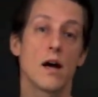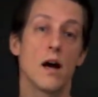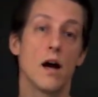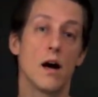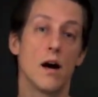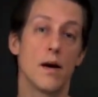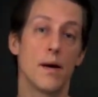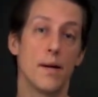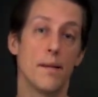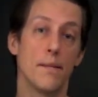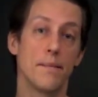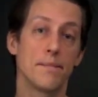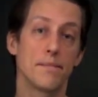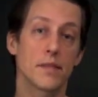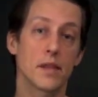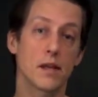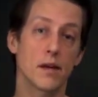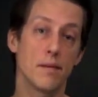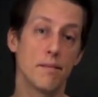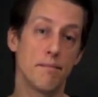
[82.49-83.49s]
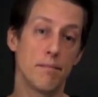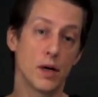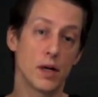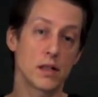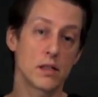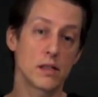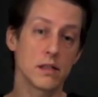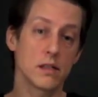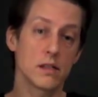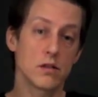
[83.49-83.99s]

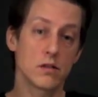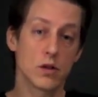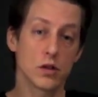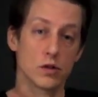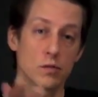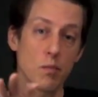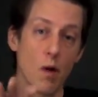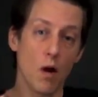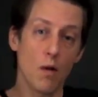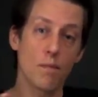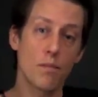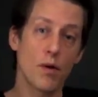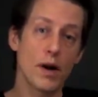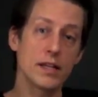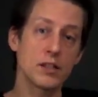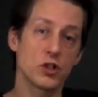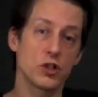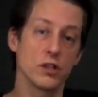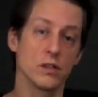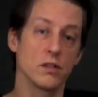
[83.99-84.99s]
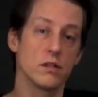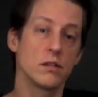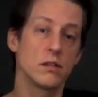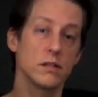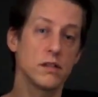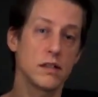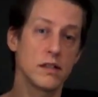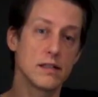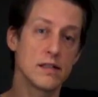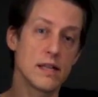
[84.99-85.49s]
But the small
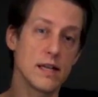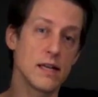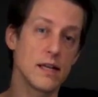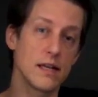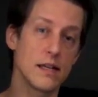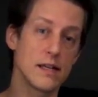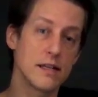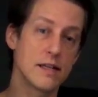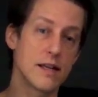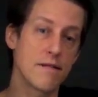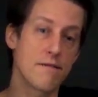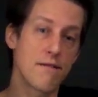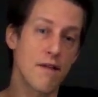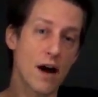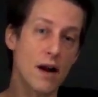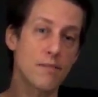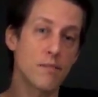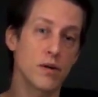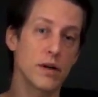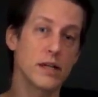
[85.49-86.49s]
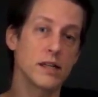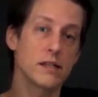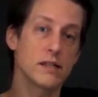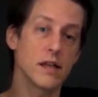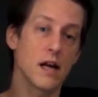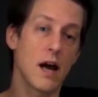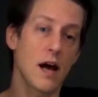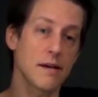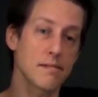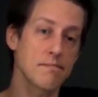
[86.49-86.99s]
branches, they vibrate
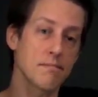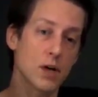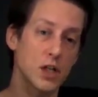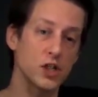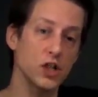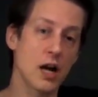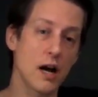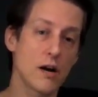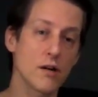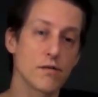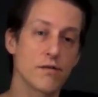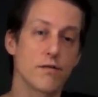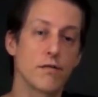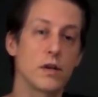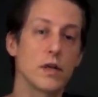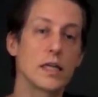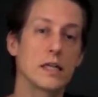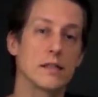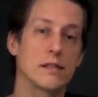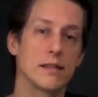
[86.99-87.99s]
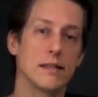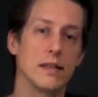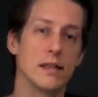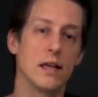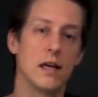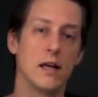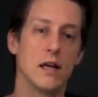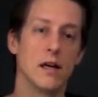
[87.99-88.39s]
at much higher frequency,